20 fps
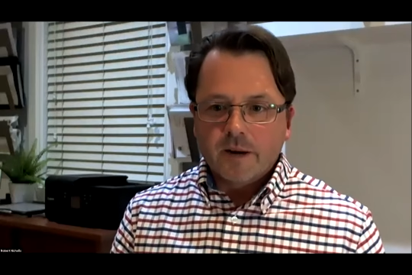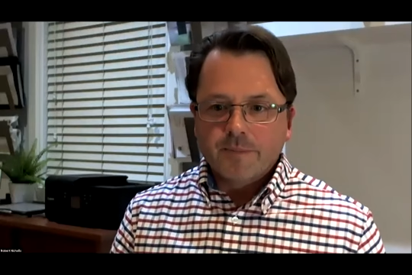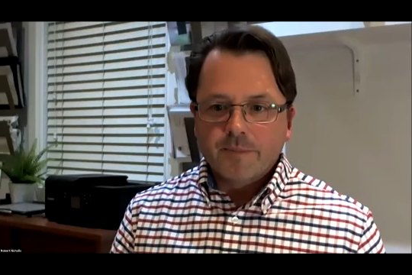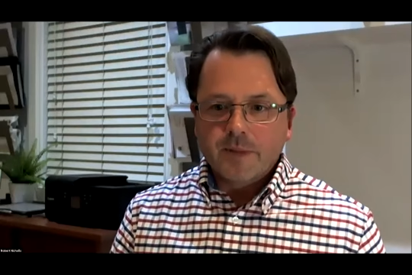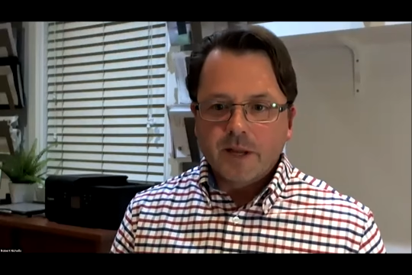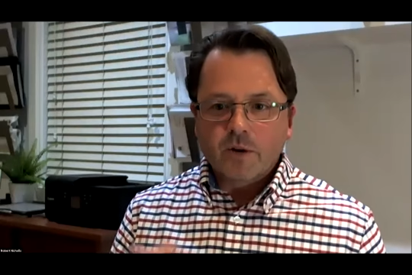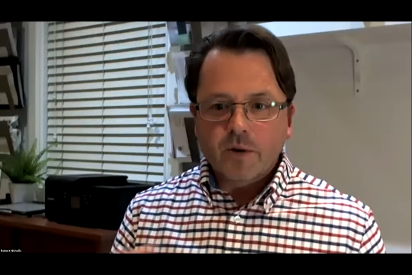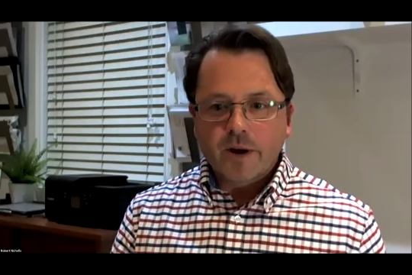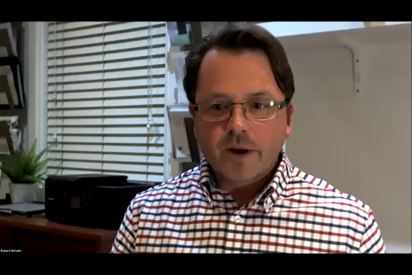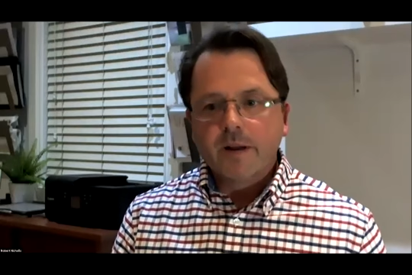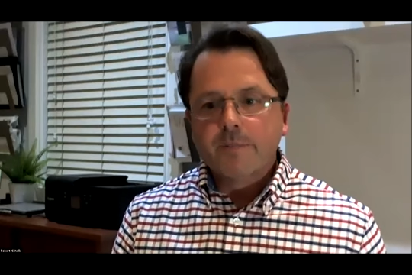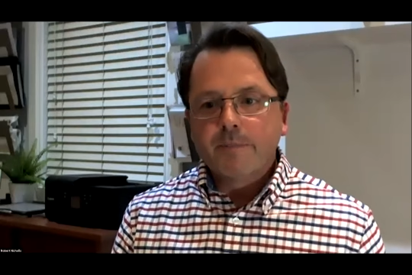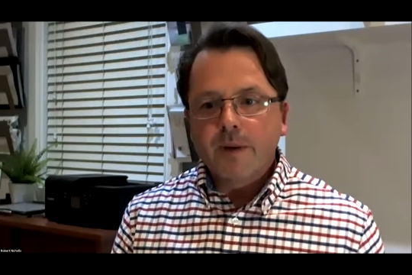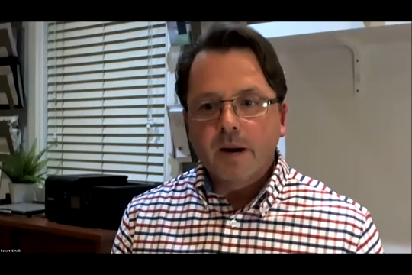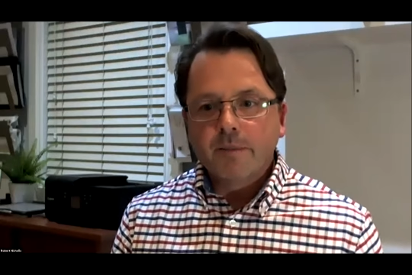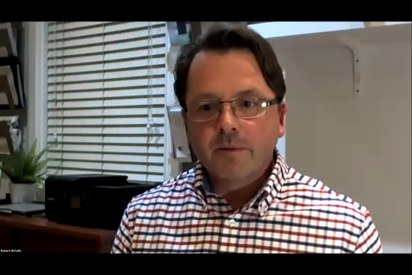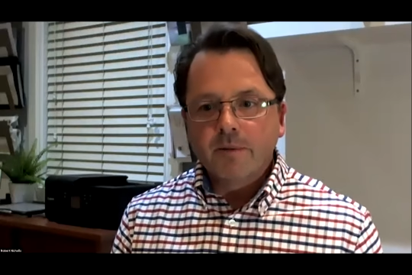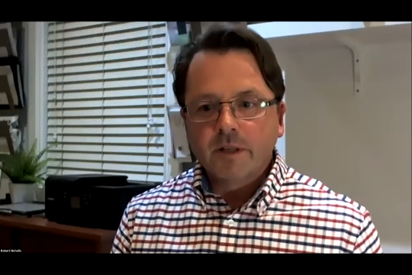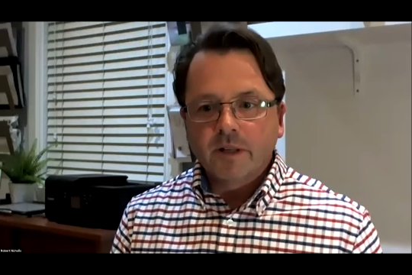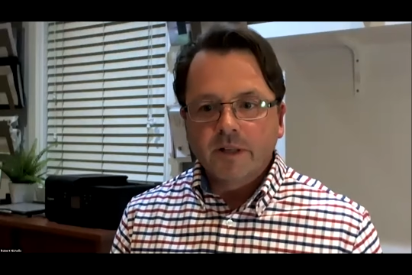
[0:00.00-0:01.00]
They created a
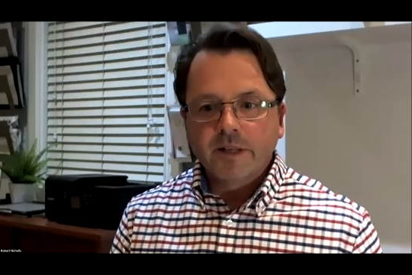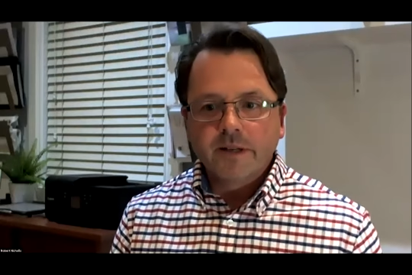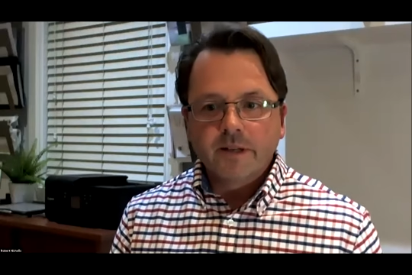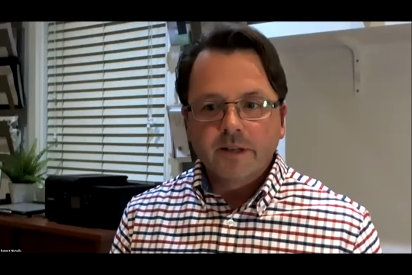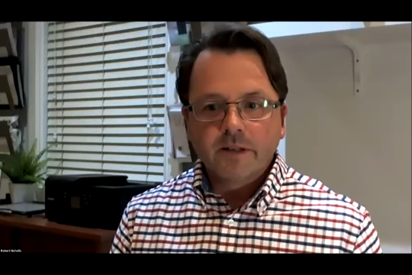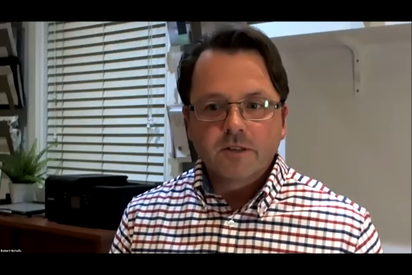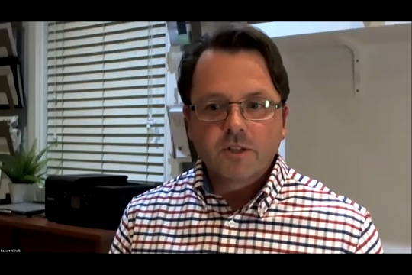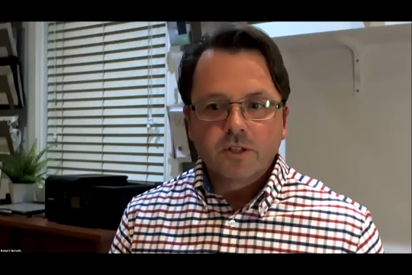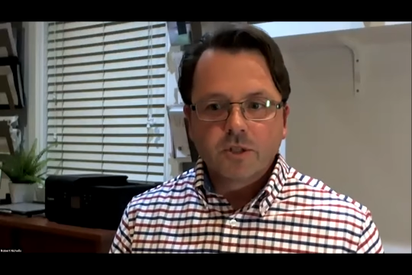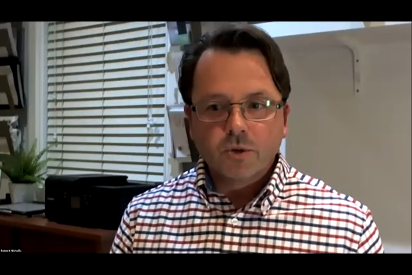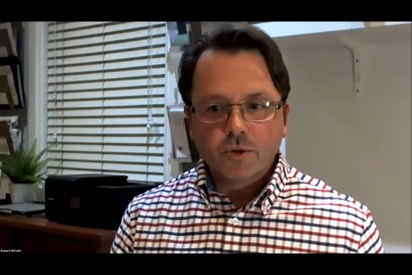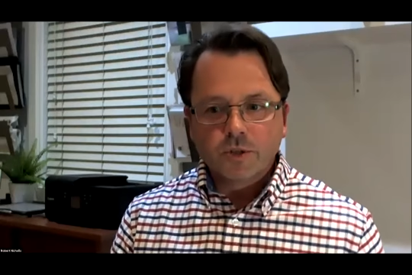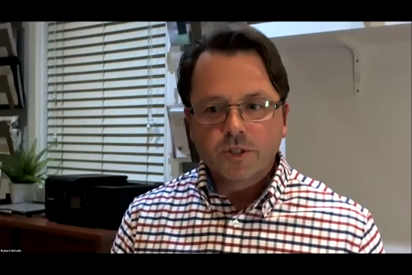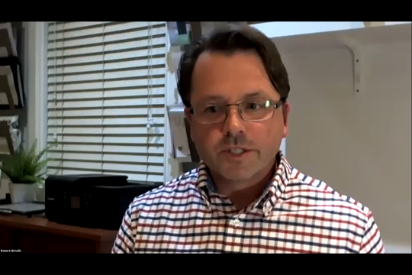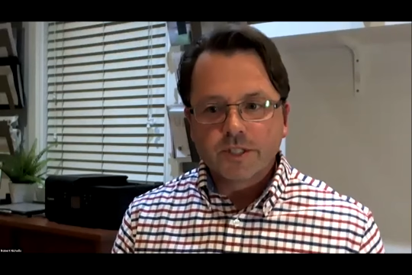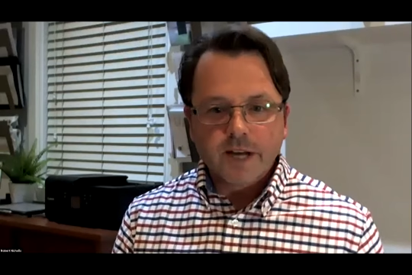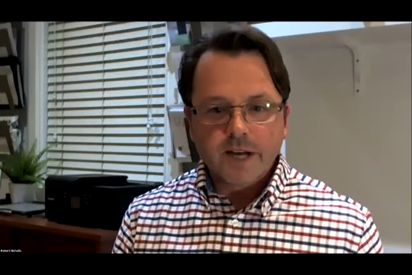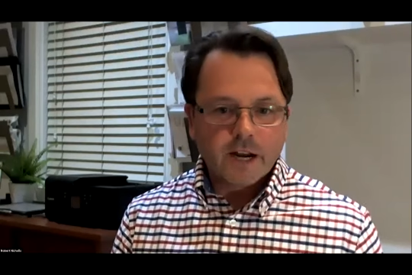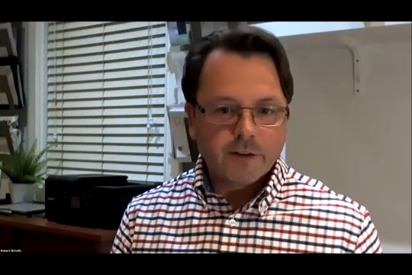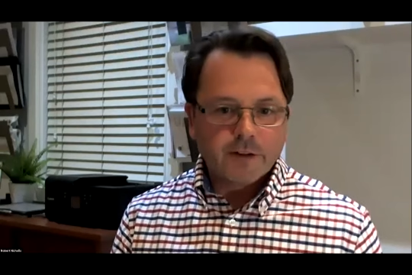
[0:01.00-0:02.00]
public link and sourced
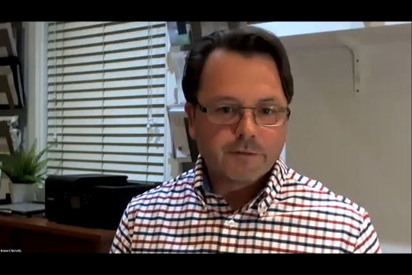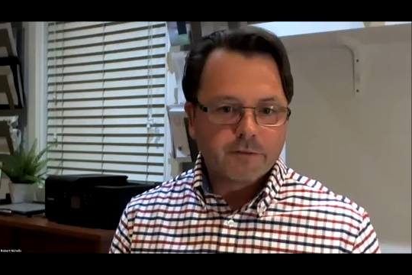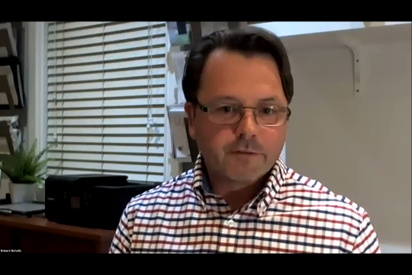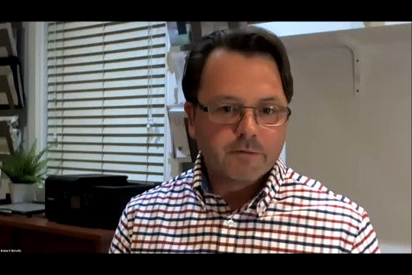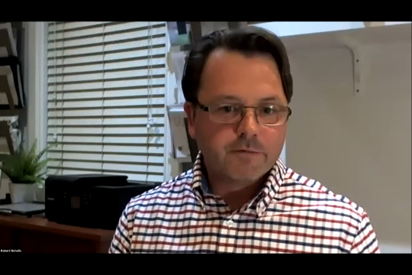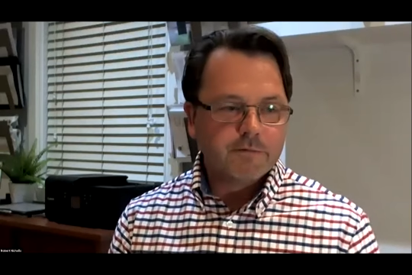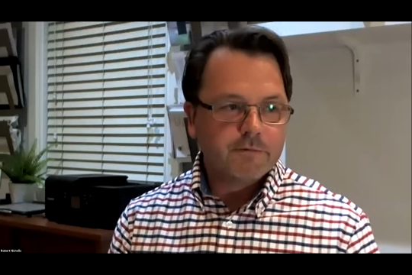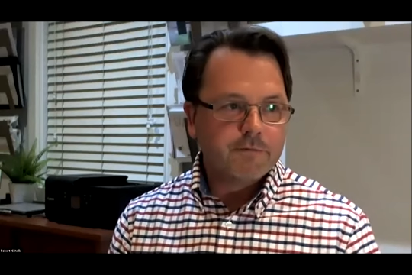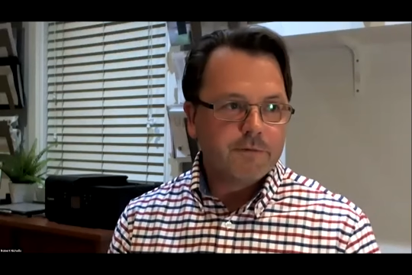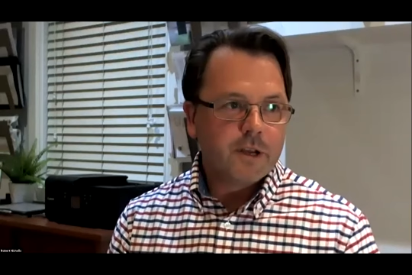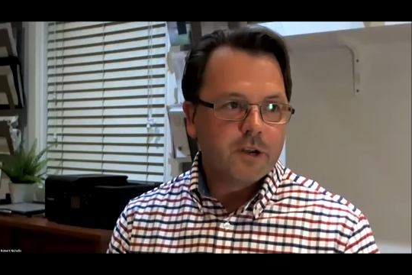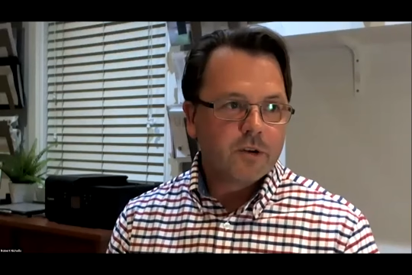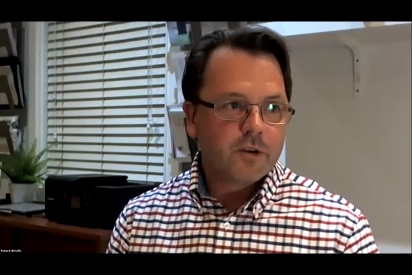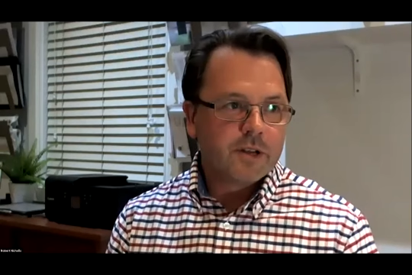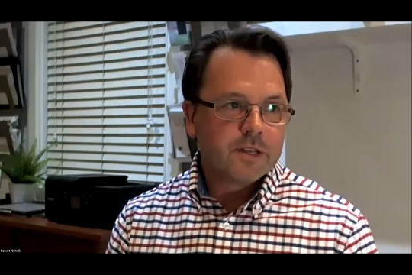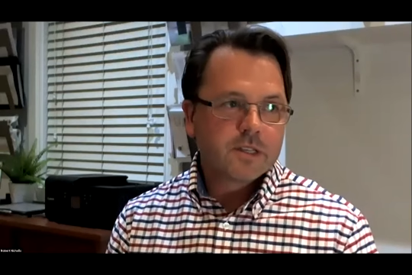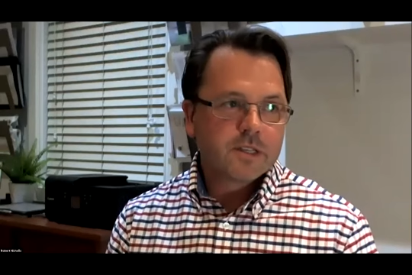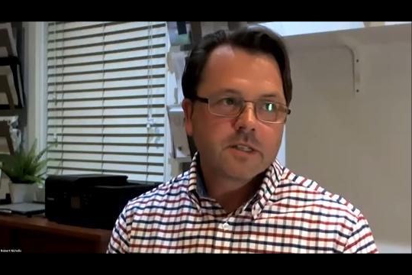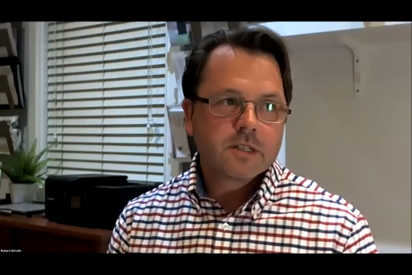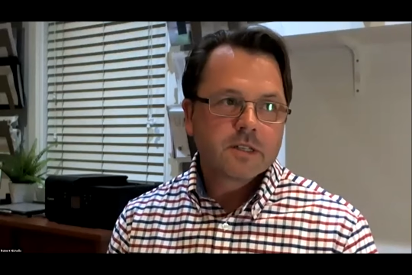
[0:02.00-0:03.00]
data from
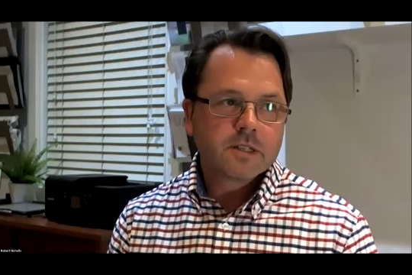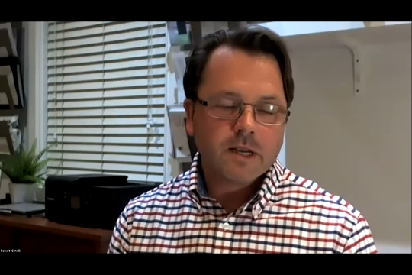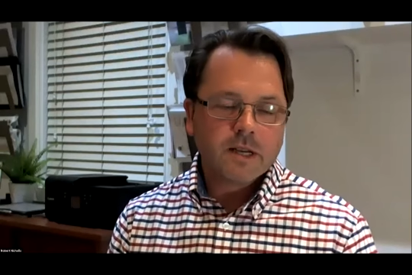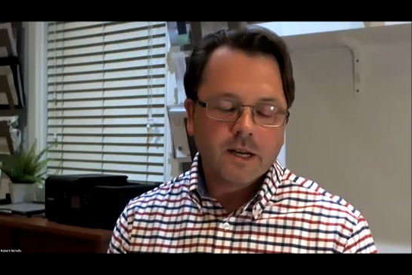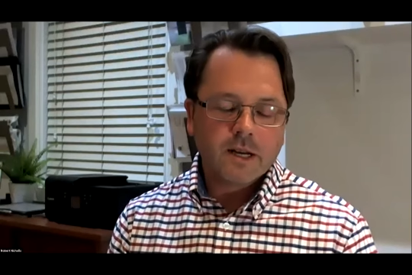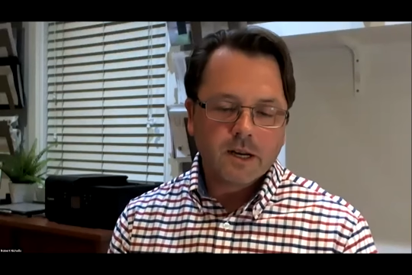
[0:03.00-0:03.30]
various